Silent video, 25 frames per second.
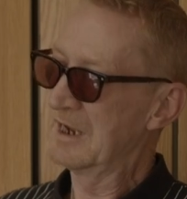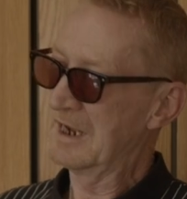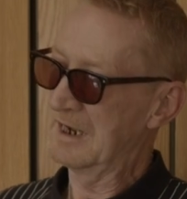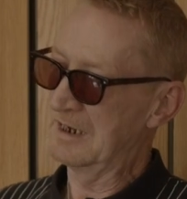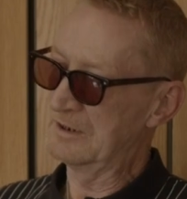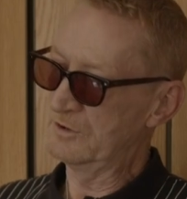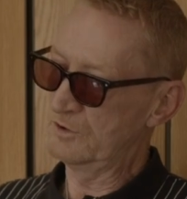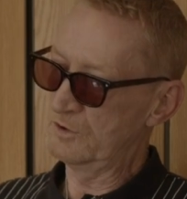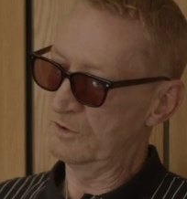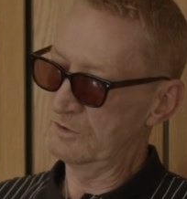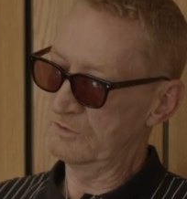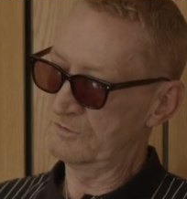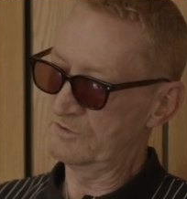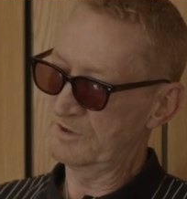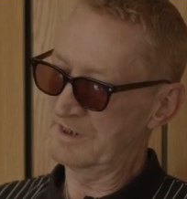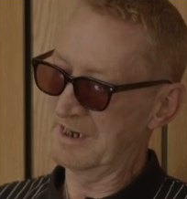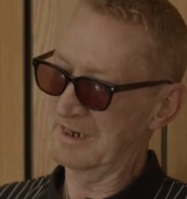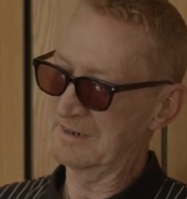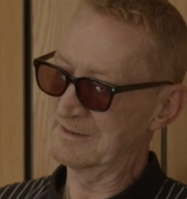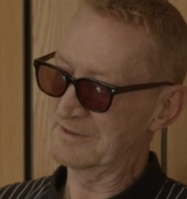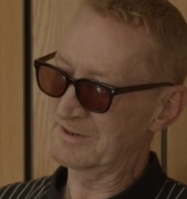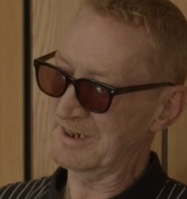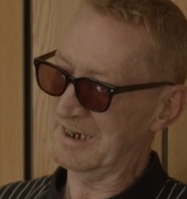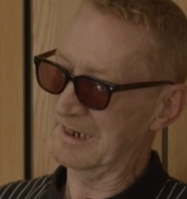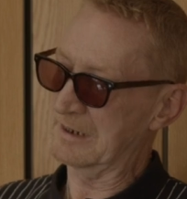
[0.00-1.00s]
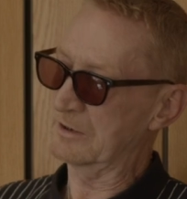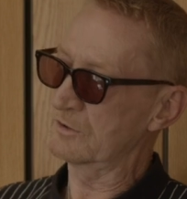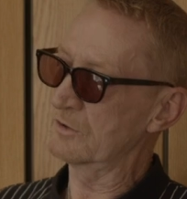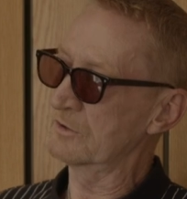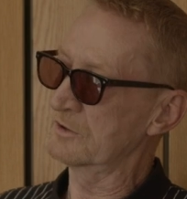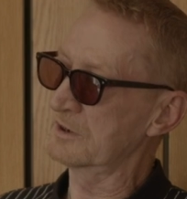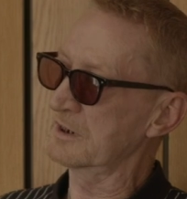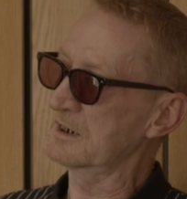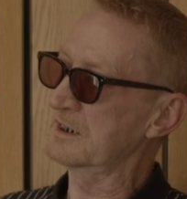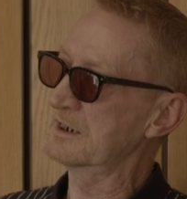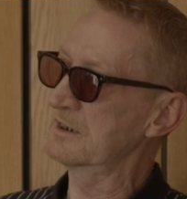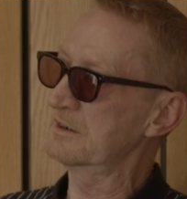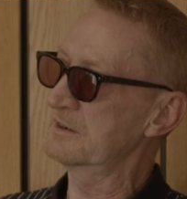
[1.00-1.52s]
And you then take on
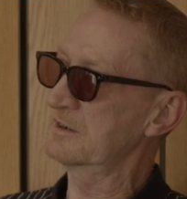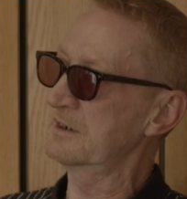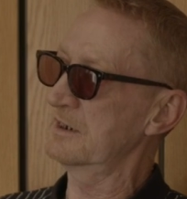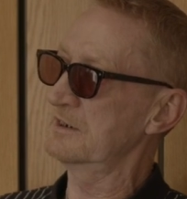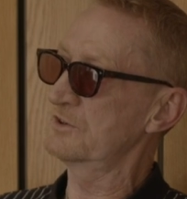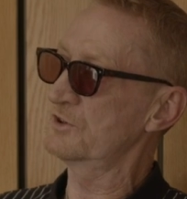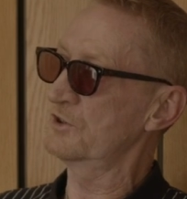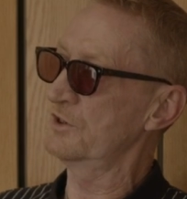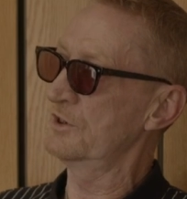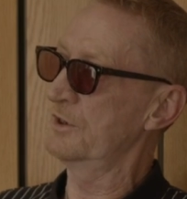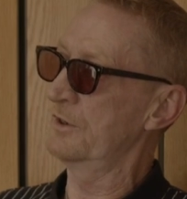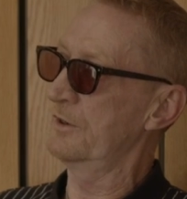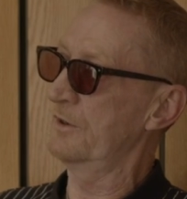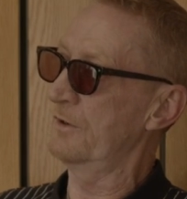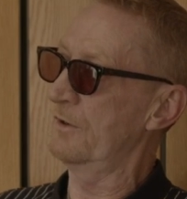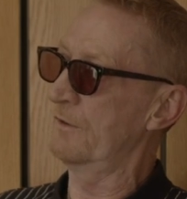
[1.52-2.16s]
the conditioning